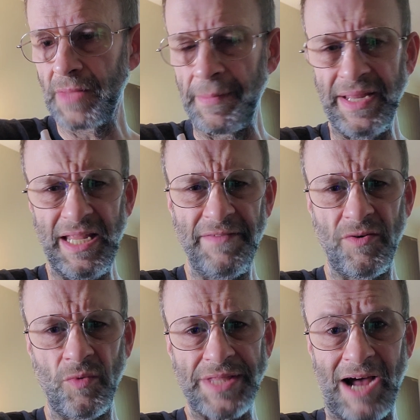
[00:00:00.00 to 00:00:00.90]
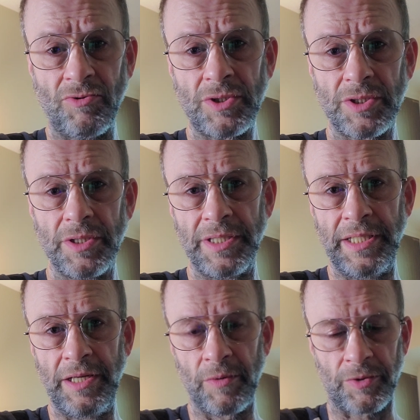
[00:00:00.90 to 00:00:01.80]
I mean, even without
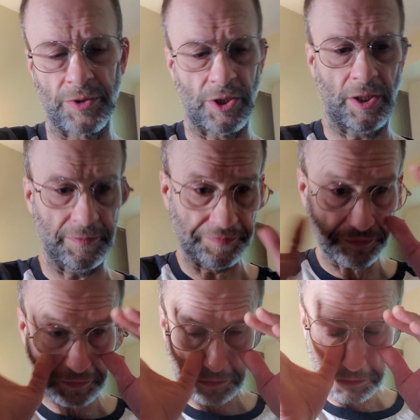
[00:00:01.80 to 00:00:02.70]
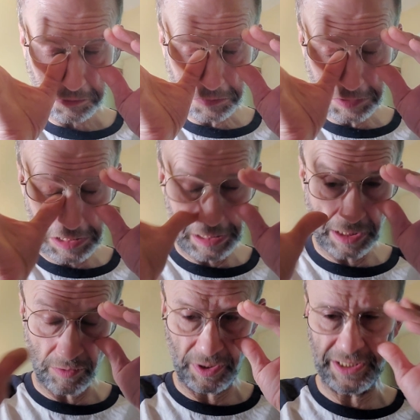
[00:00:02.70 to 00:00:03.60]
the erythritol, it
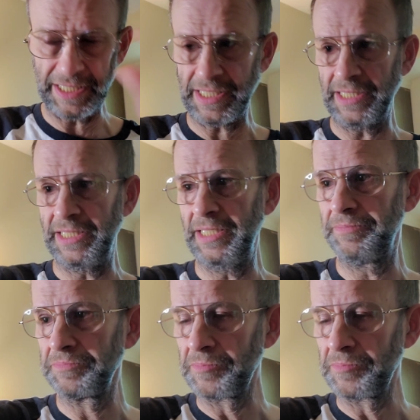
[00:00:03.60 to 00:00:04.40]
doesn't really taste like tea.